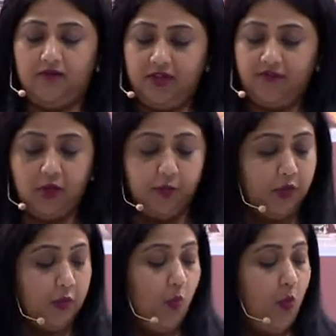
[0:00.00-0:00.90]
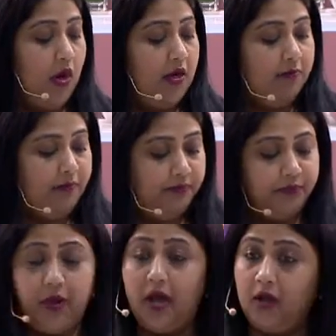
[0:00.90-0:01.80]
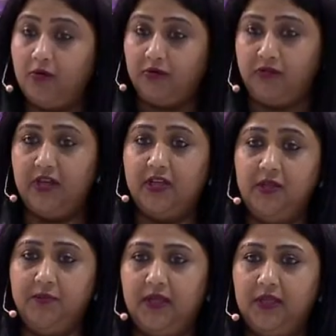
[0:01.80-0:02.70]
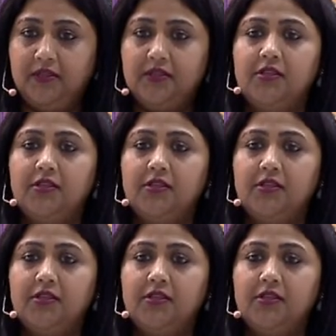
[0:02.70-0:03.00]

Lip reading: if you put 1 pound of kidney beans,